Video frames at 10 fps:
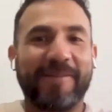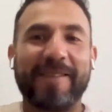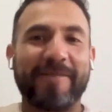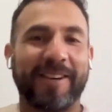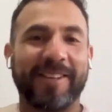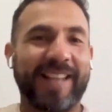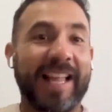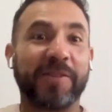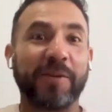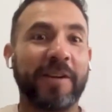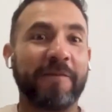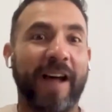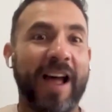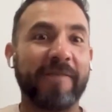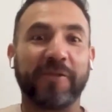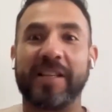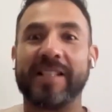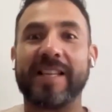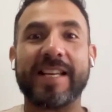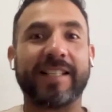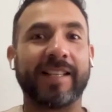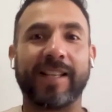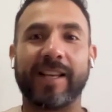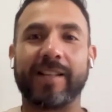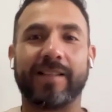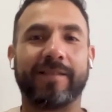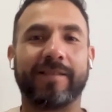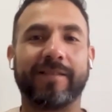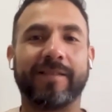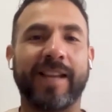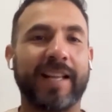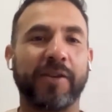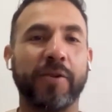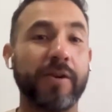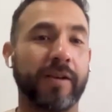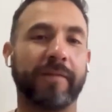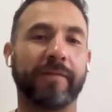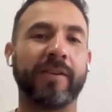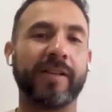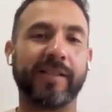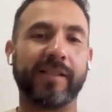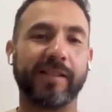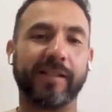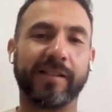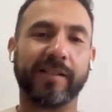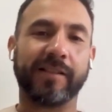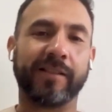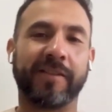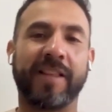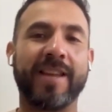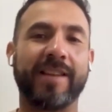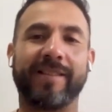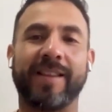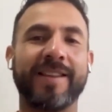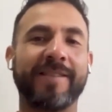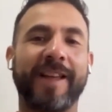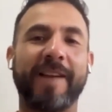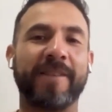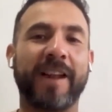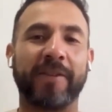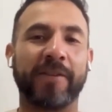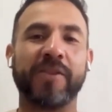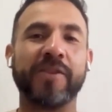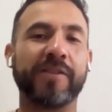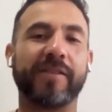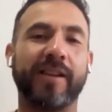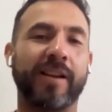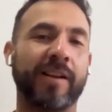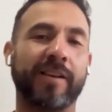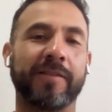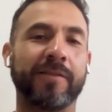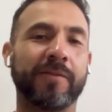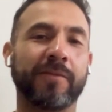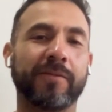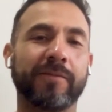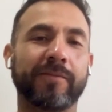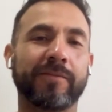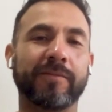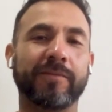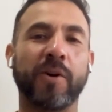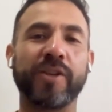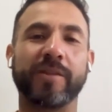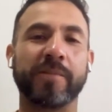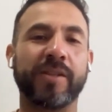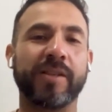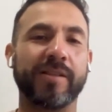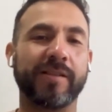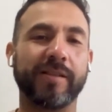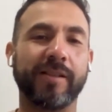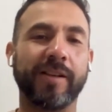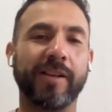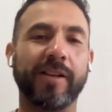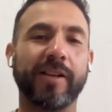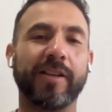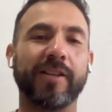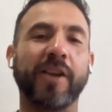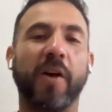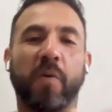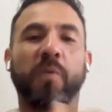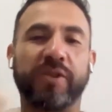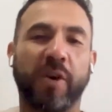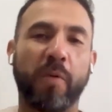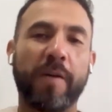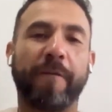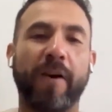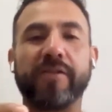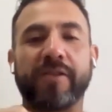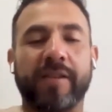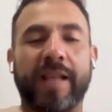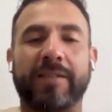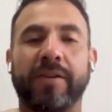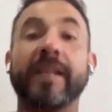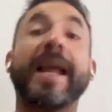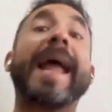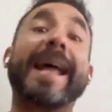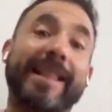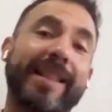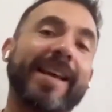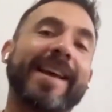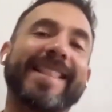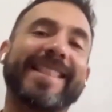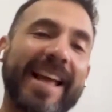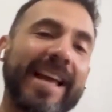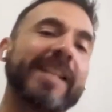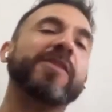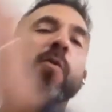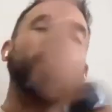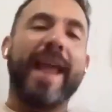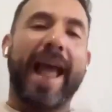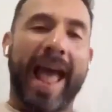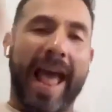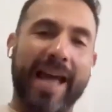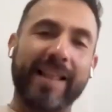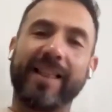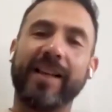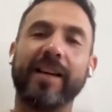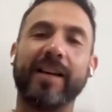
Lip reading: of them are like 25, 26, and they can't cook, for instance, or they have never used a washing machine. So we focus on that training, and then we add